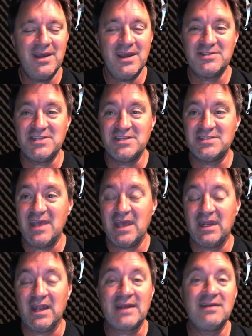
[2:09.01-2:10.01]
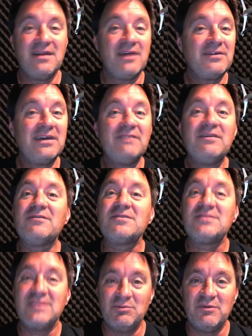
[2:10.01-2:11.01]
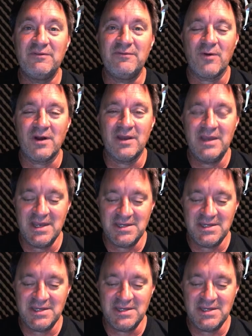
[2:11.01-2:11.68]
And she said, like nothing I've ever seen before.